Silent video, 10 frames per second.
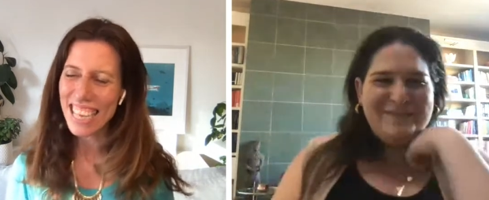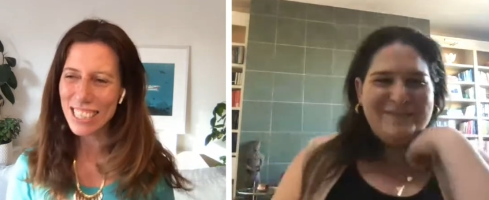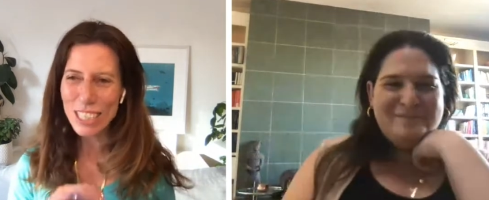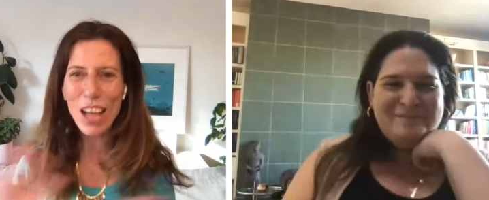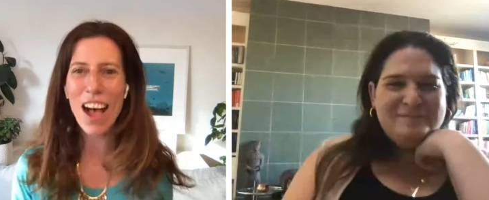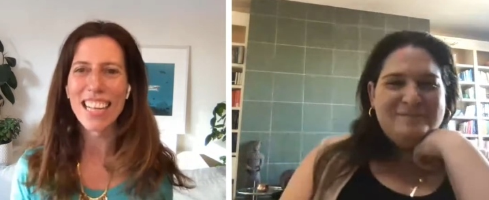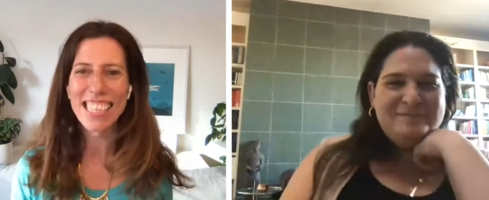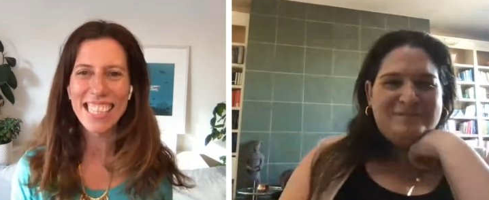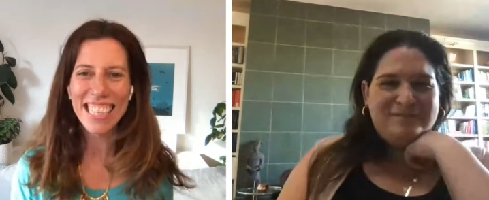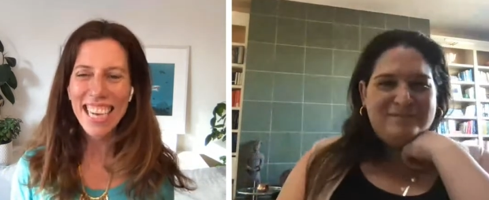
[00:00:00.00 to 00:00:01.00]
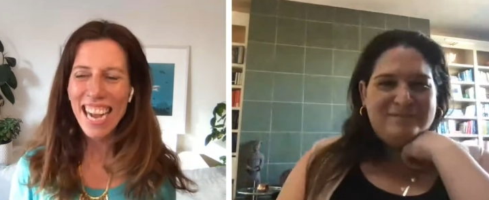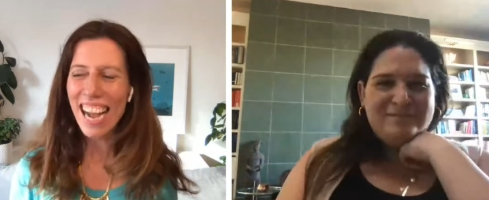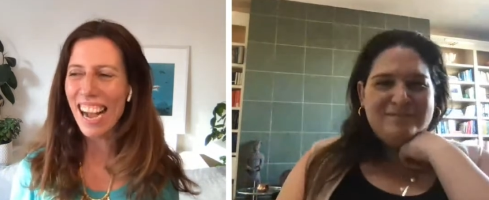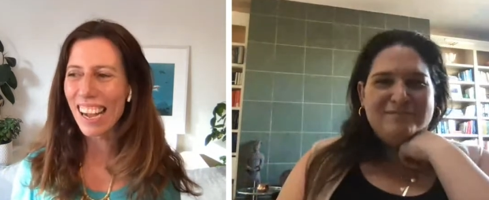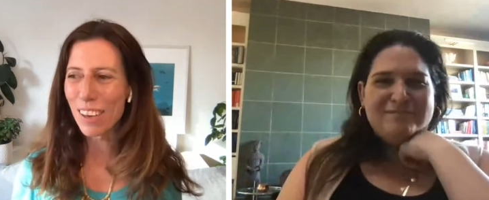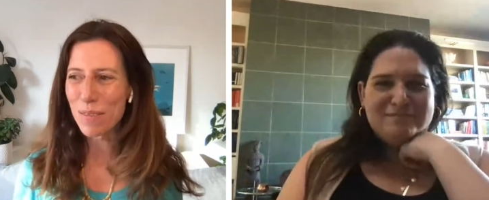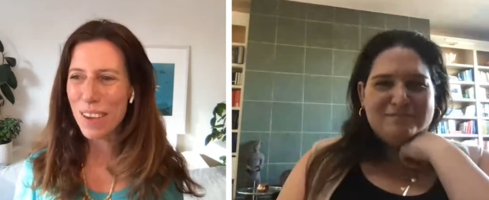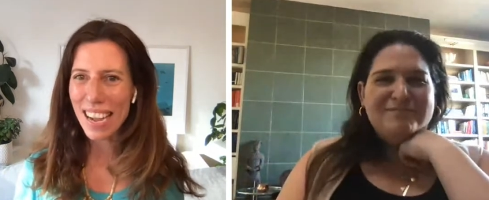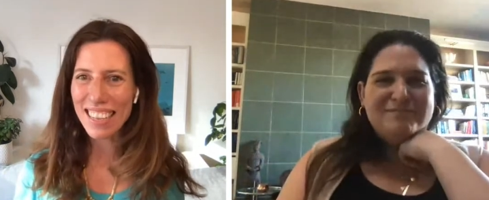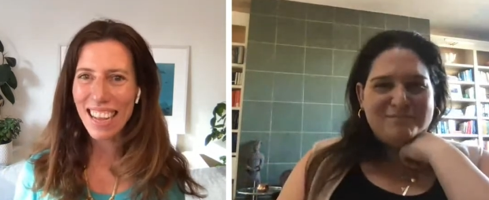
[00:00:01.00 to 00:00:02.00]
Speaker 1: There's lots.
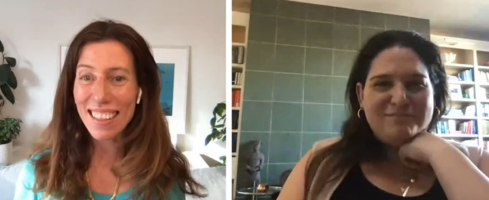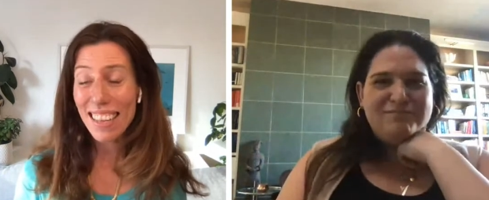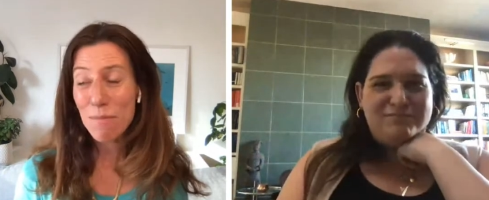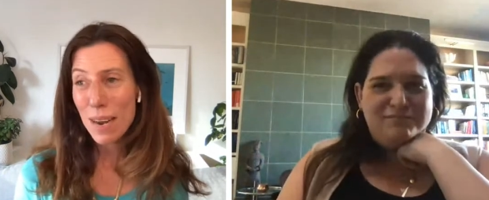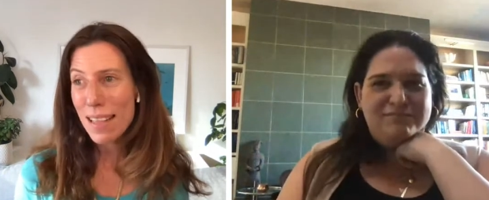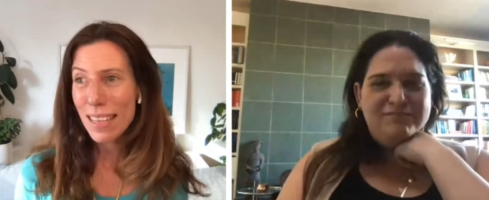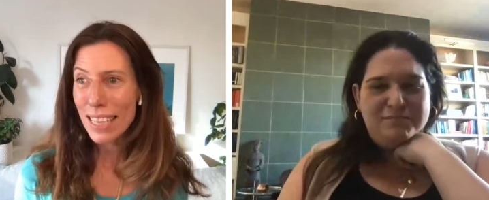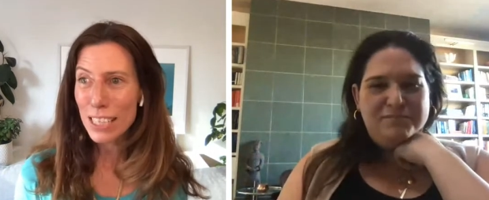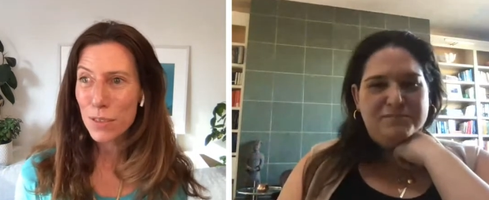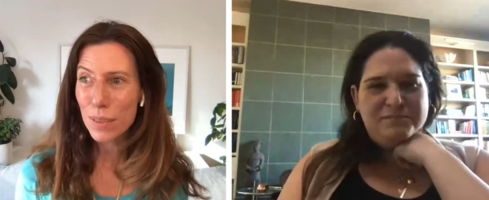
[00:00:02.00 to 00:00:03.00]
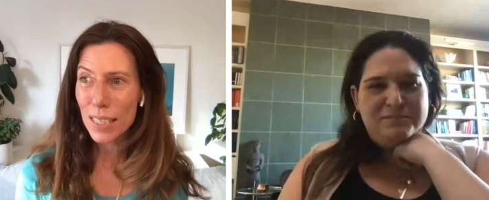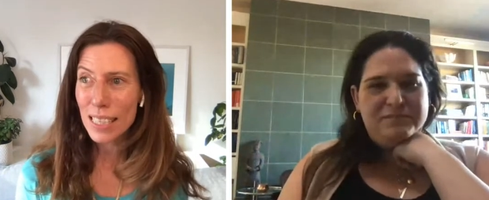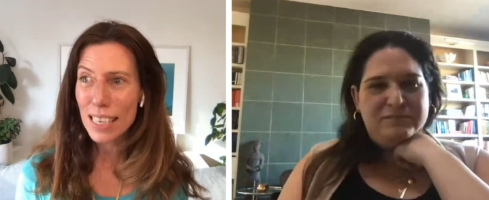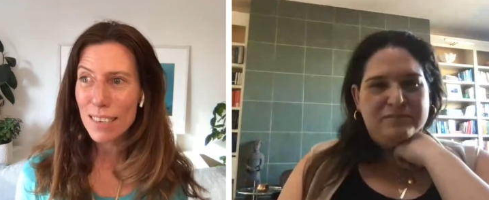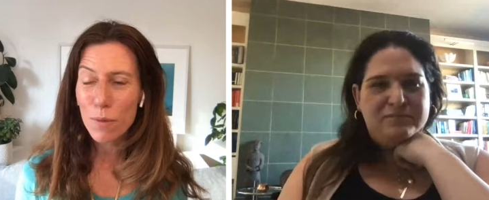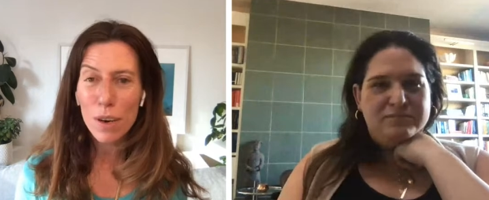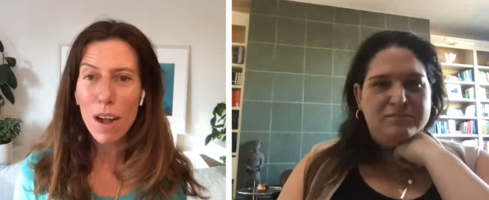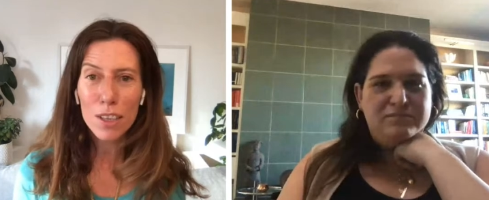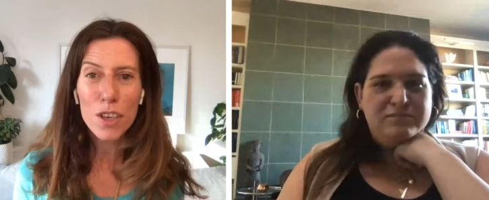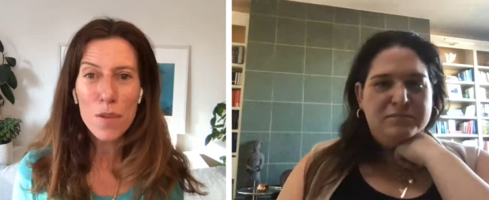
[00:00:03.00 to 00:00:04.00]
Um, I, I, think, but I think that's really, we're
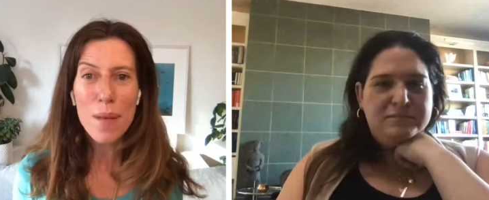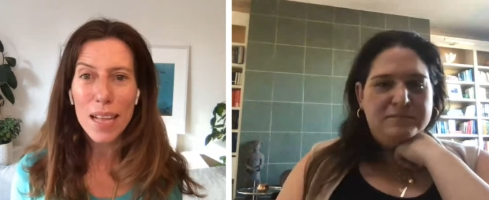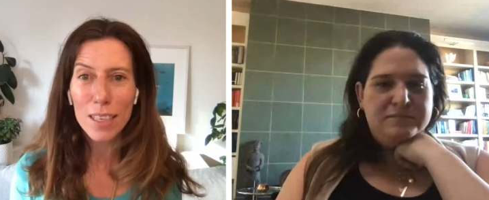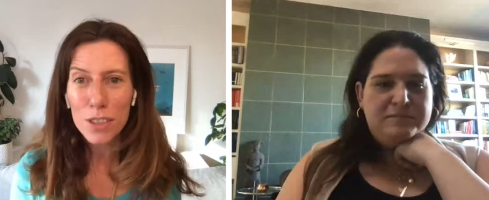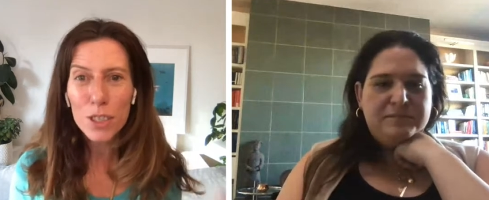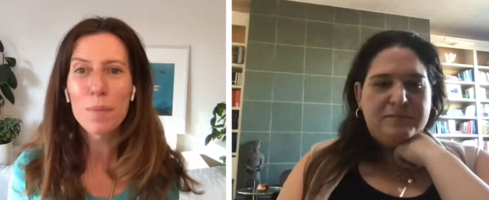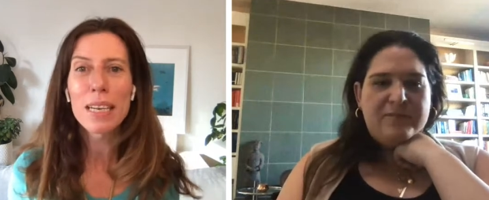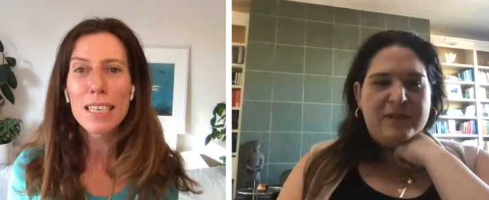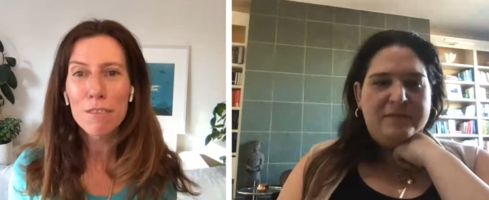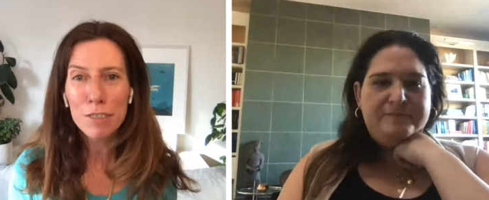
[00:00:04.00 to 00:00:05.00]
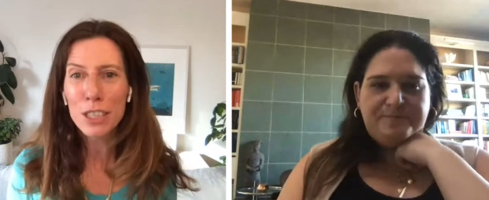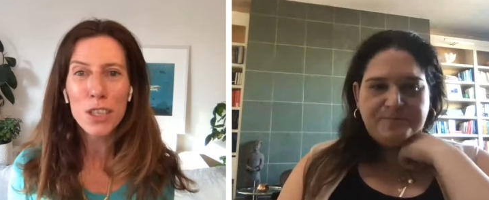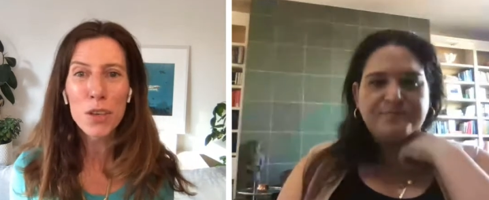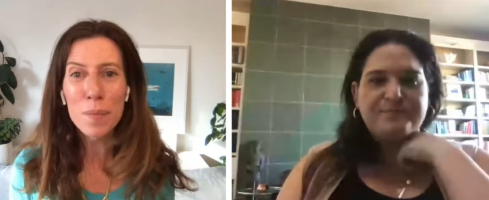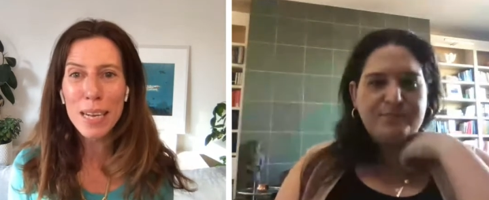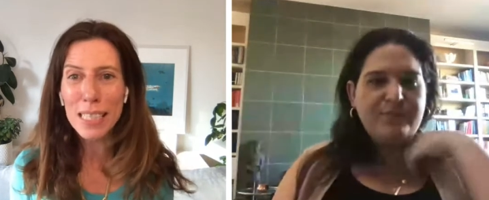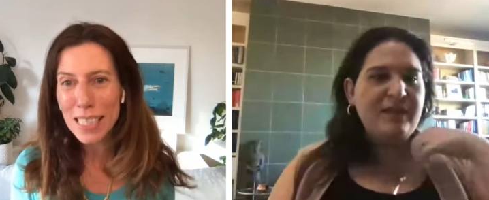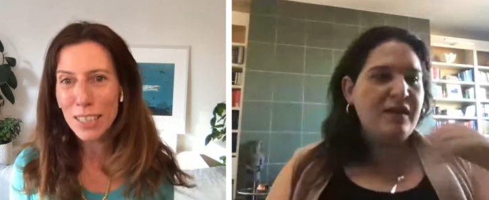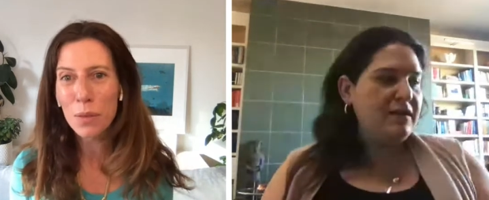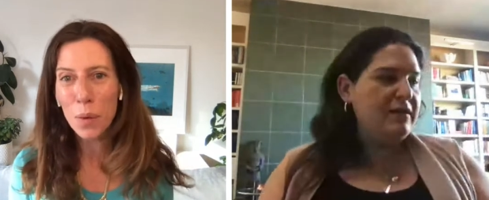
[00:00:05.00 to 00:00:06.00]
all human. There's so many different
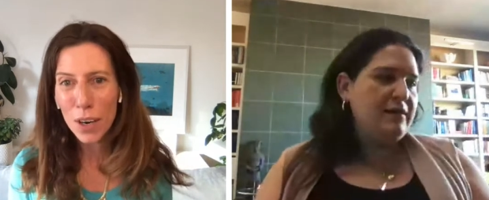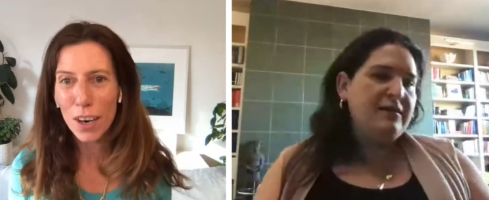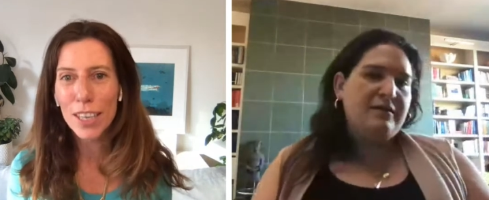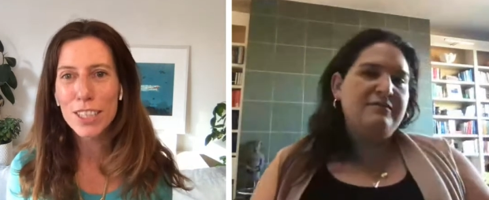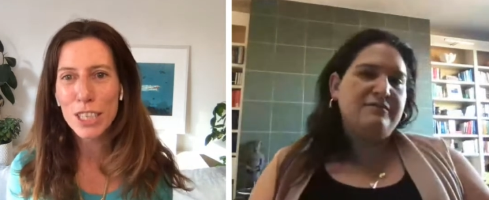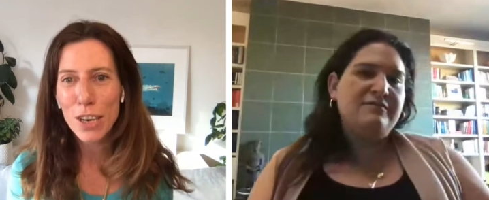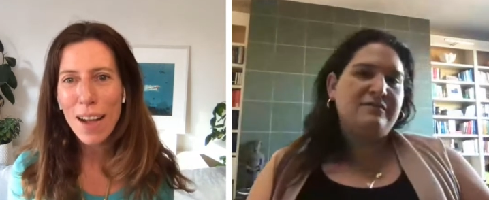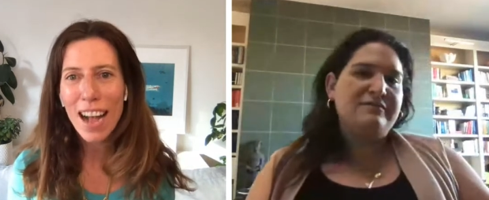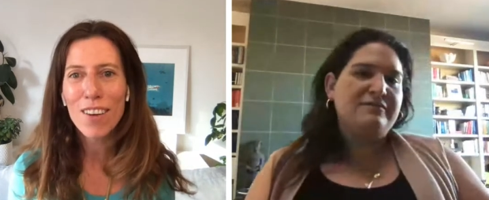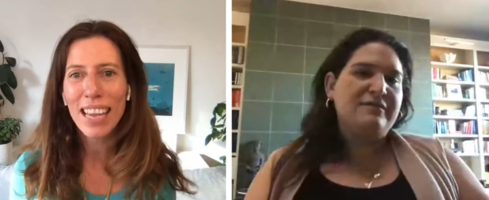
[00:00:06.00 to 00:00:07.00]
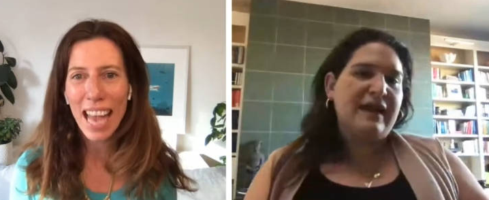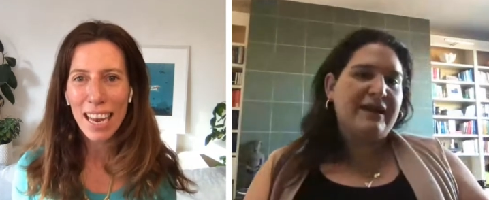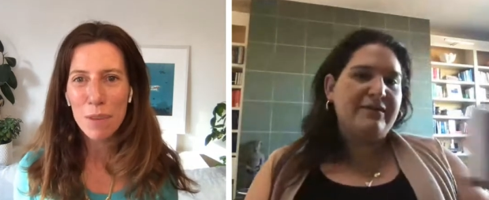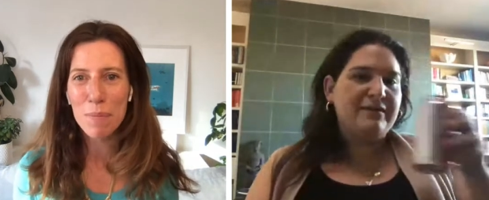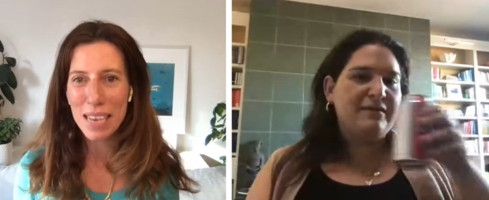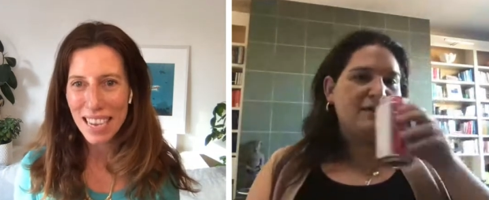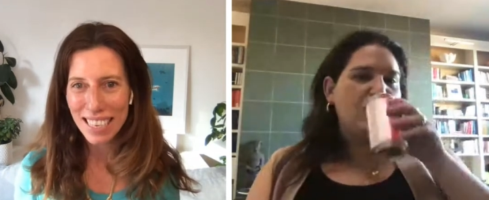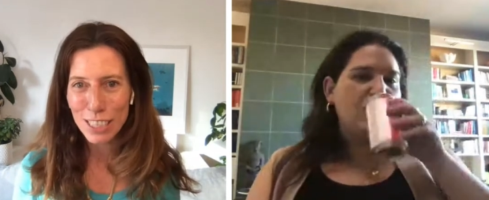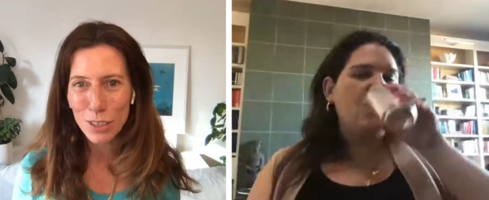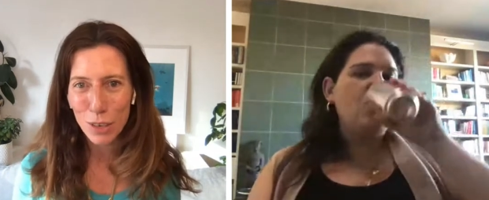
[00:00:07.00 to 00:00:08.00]
humans in the world, you know, how right. can it
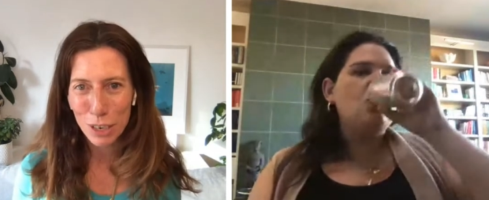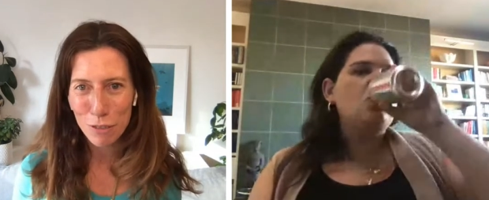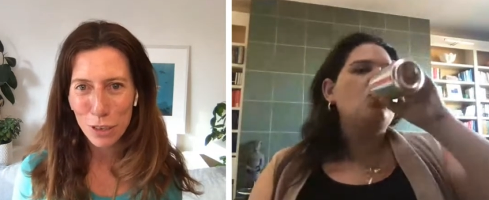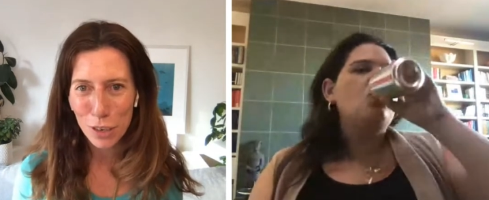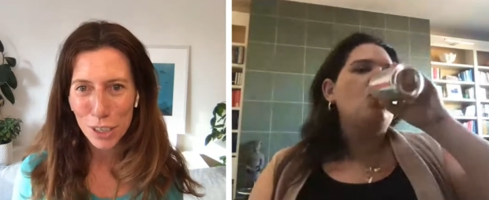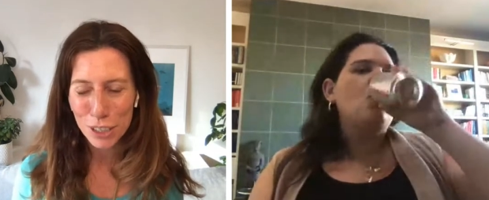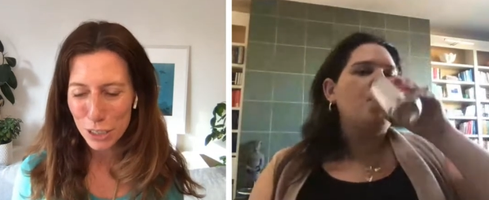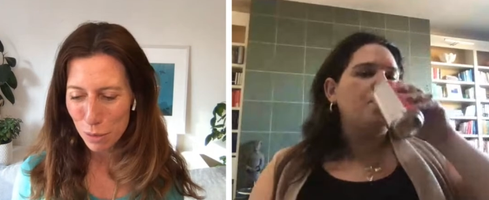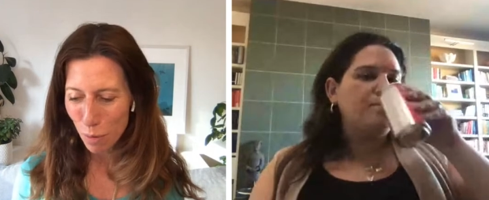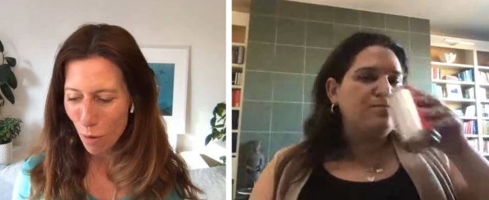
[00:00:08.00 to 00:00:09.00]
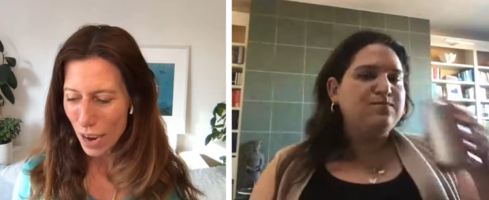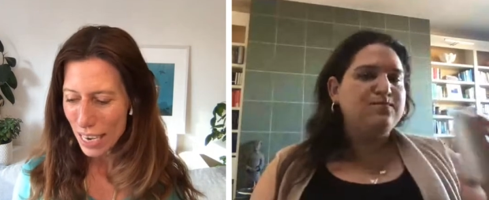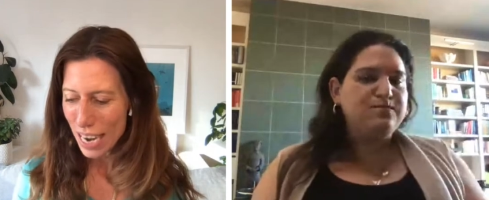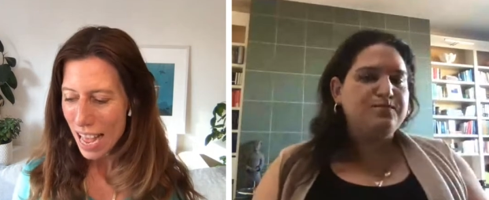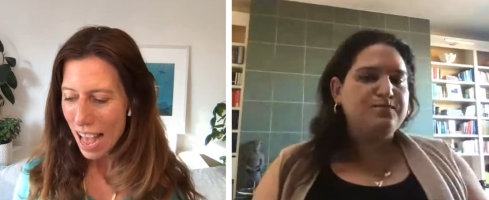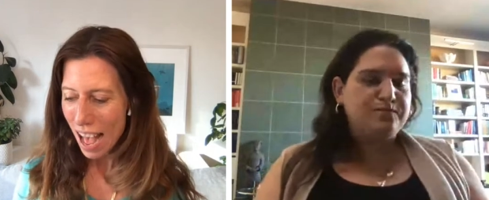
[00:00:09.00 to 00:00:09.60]
be? It's sort of your, your point.